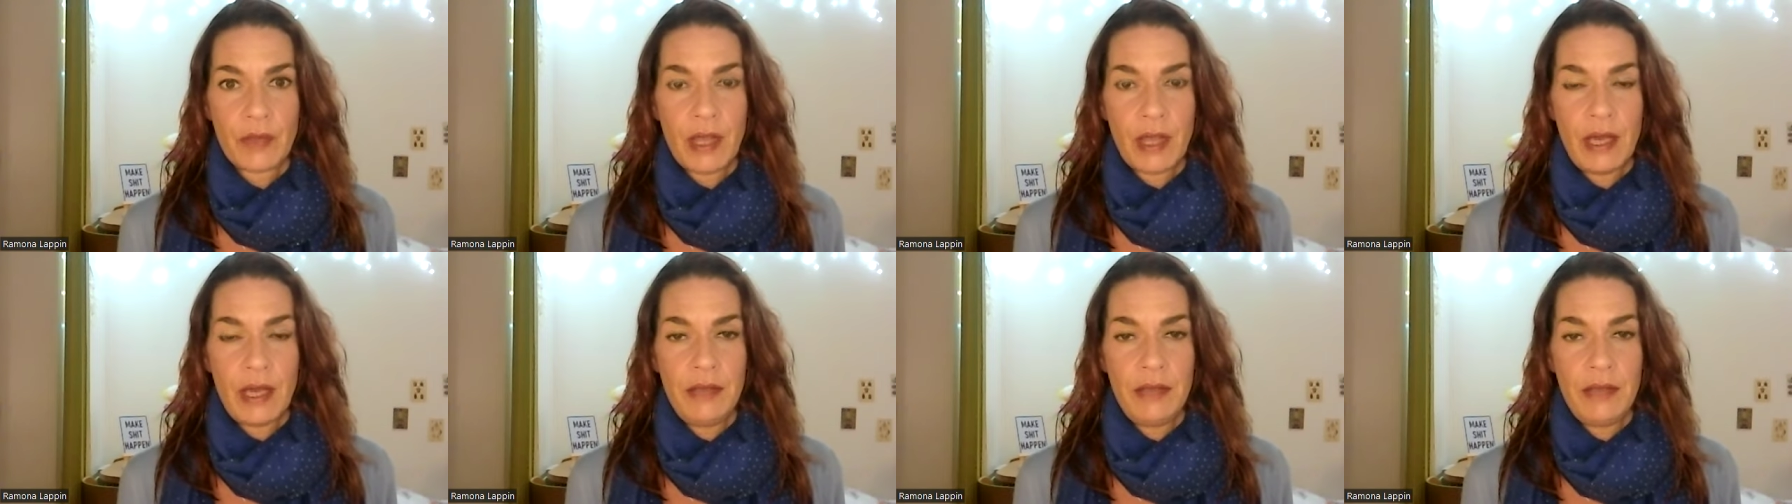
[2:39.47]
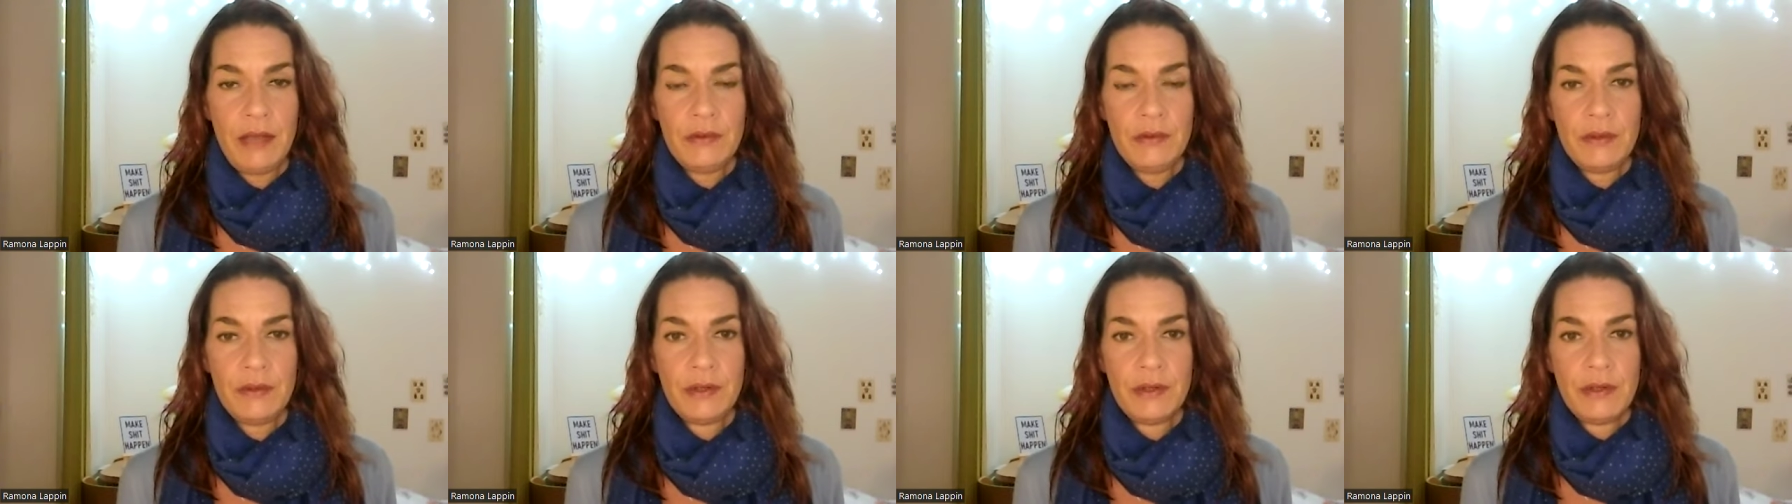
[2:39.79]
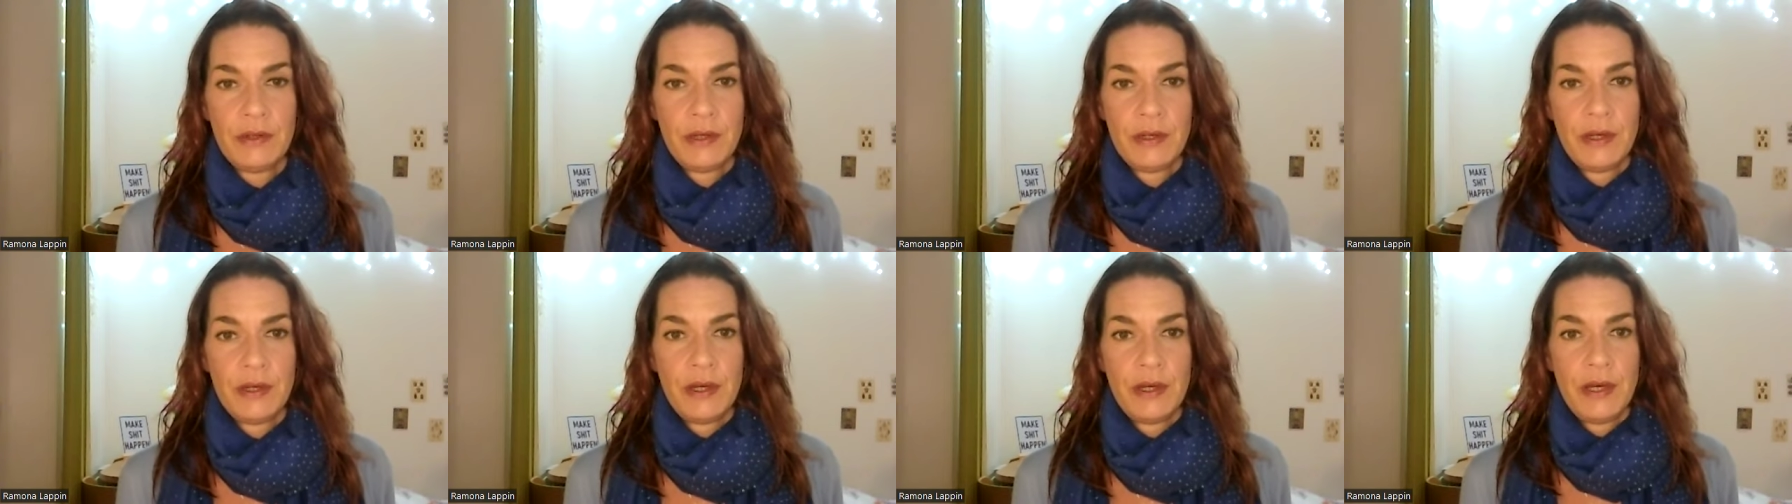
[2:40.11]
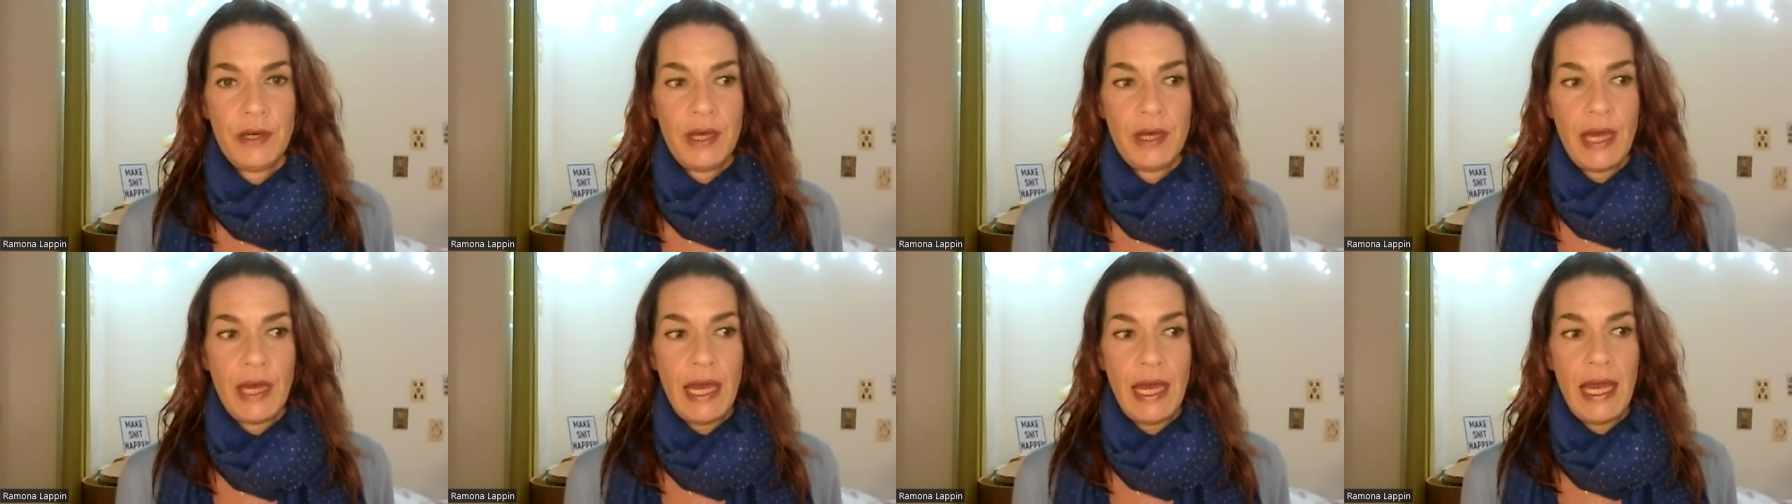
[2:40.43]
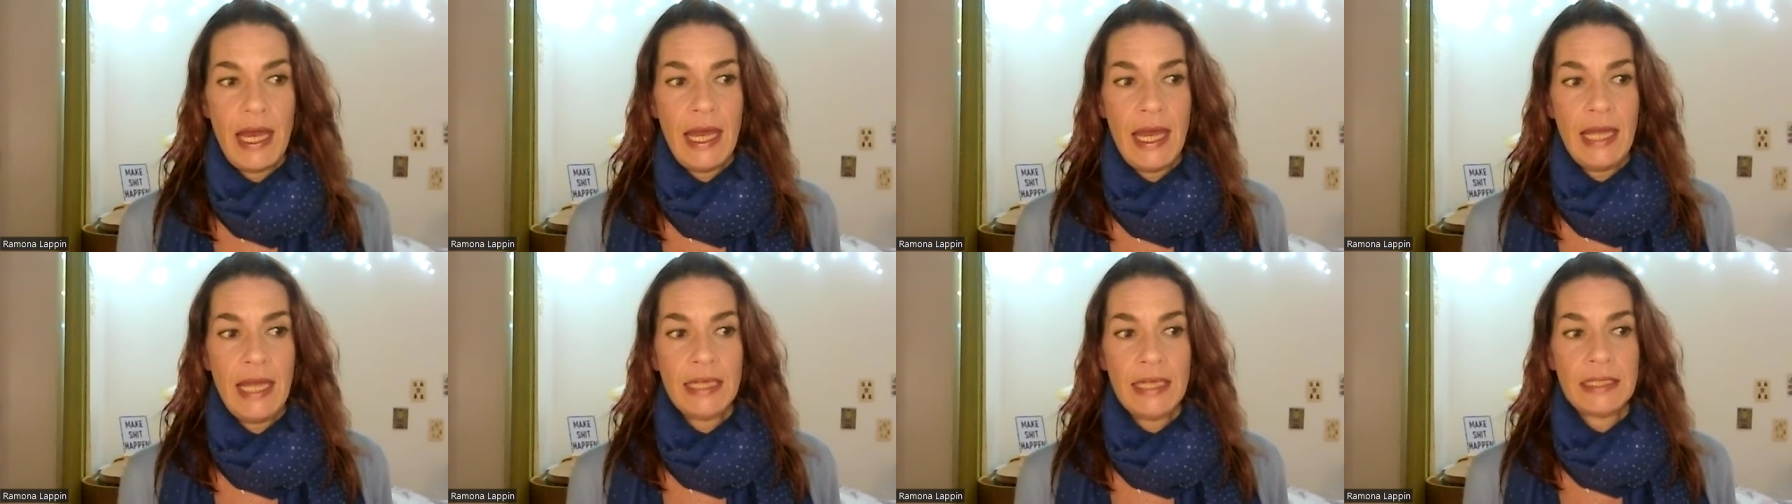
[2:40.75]
Okay.
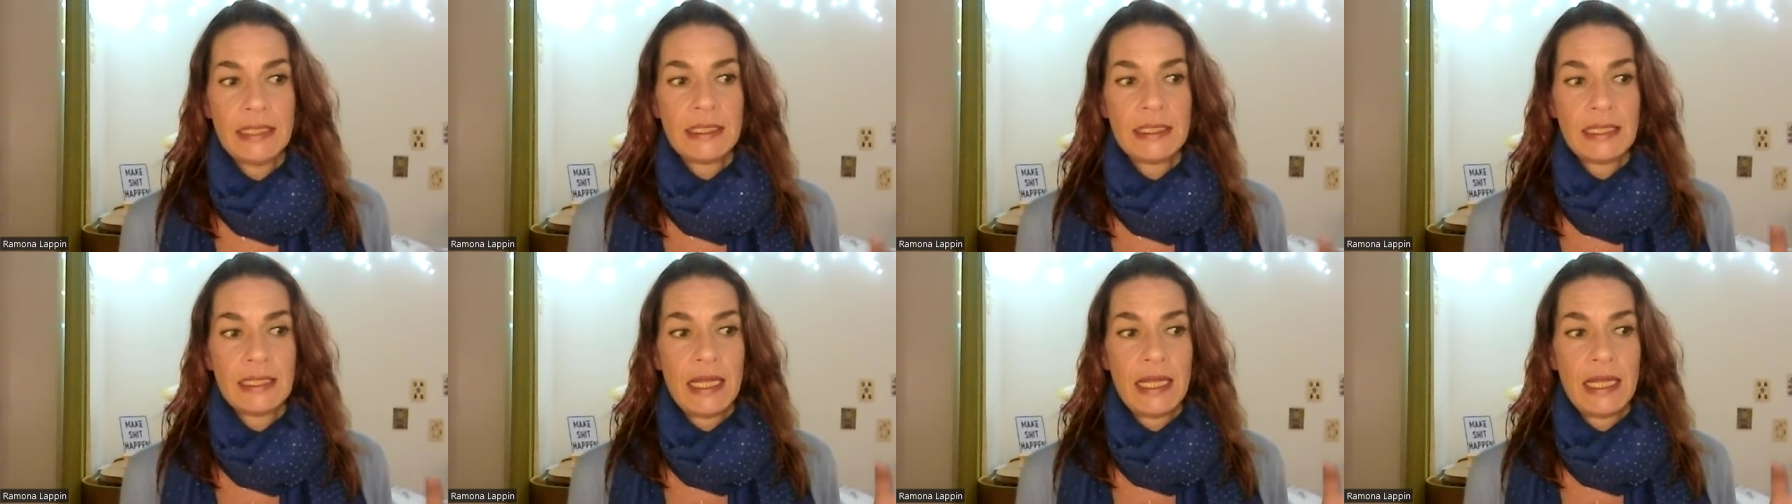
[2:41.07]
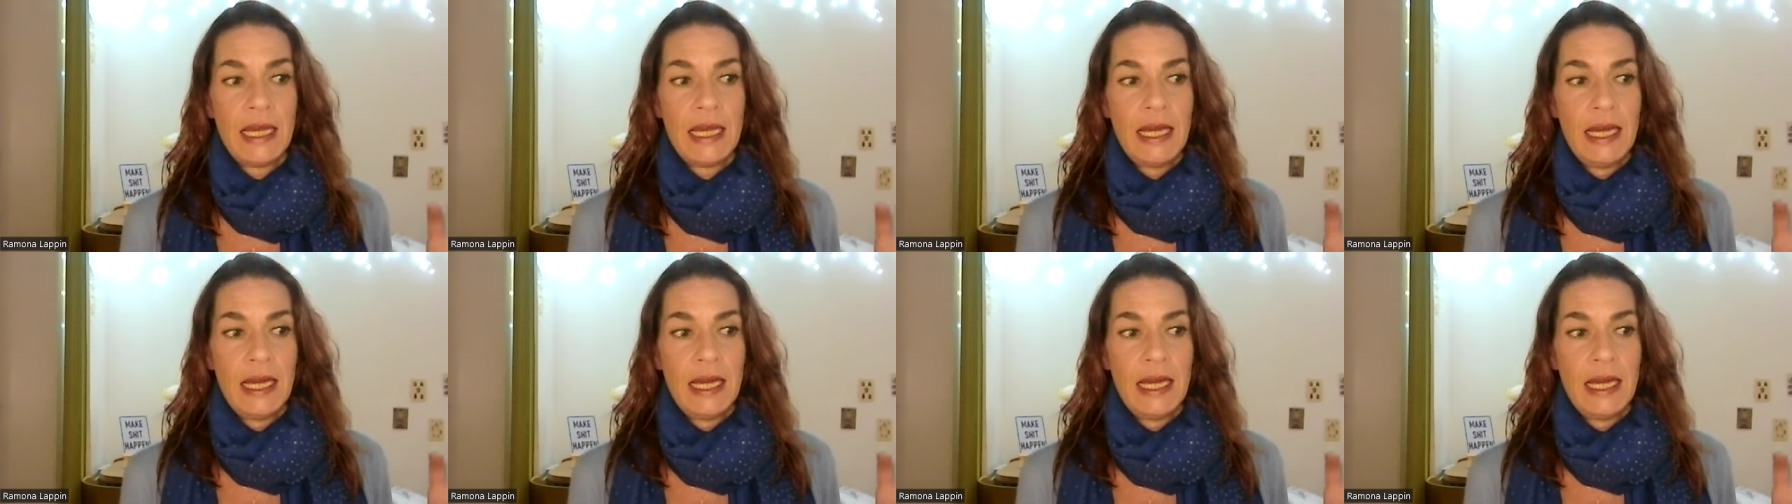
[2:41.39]
And